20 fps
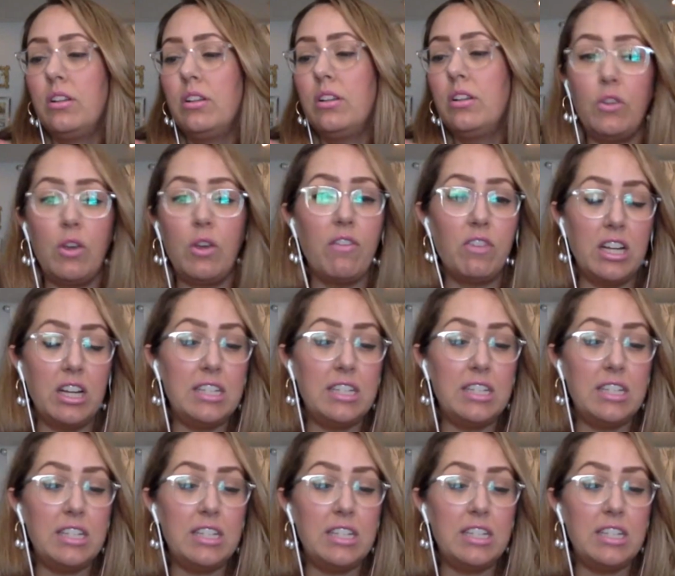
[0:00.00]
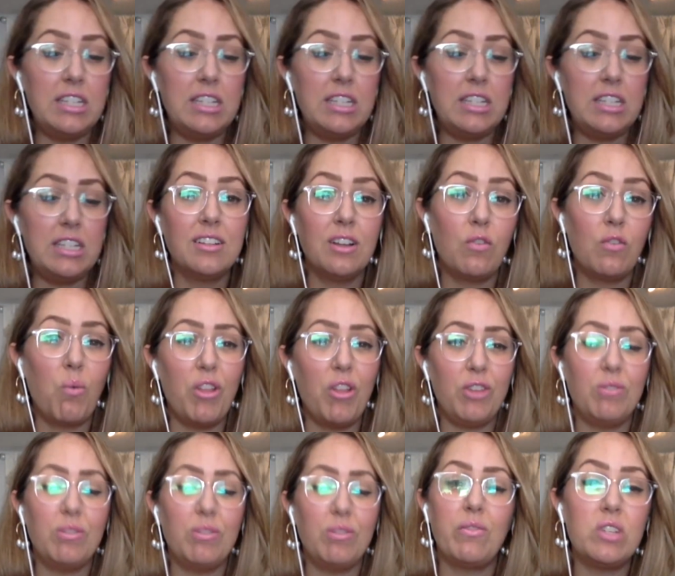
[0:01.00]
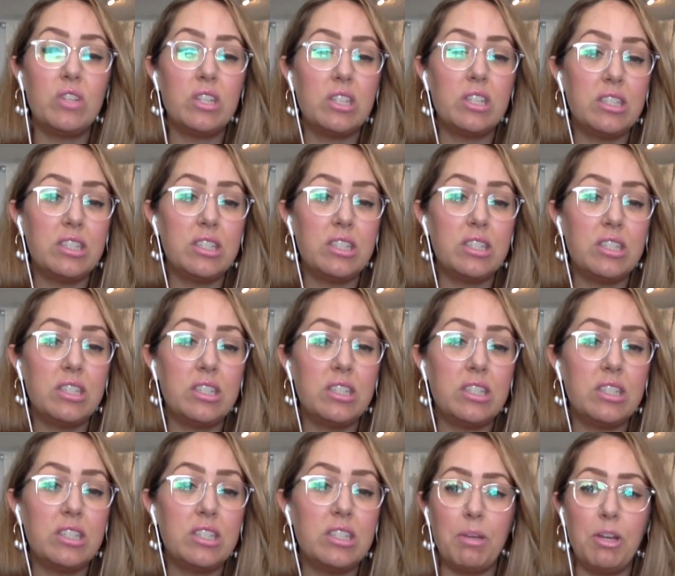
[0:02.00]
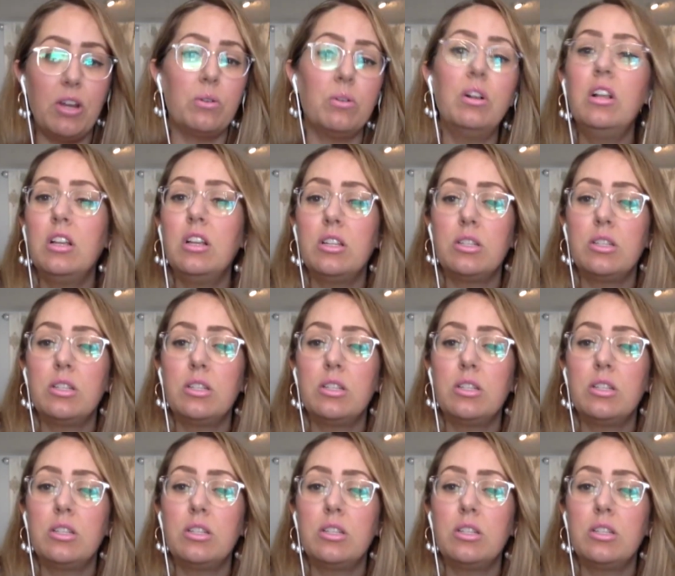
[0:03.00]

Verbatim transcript: If you have an idea of a wall that you'd love to see, please let me know.